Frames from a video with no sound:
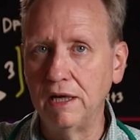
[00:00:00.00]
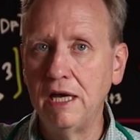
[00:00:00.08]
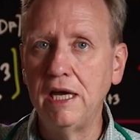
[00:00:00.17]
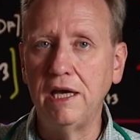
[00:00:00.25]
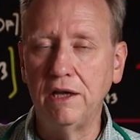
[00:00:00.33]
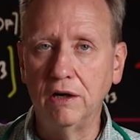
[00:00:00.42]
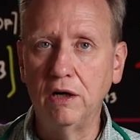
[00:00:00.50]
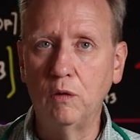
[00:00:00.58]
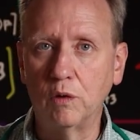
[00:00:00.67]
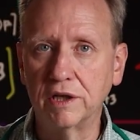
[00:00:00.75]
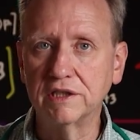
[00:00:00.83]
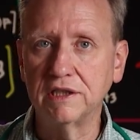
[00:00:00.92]
It all
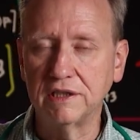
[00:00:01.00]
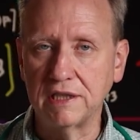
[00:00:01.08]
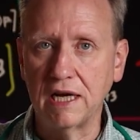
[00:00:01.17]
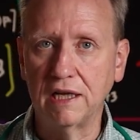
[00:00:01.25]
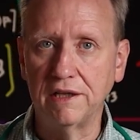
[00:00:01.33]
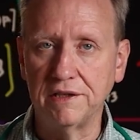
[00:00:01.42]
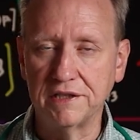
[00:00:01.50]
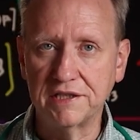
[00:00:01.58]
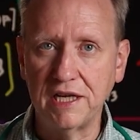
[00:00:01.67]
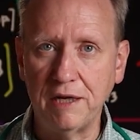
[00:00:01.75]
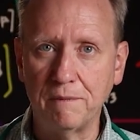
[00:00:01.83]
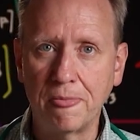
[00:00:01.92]
works exactly the same.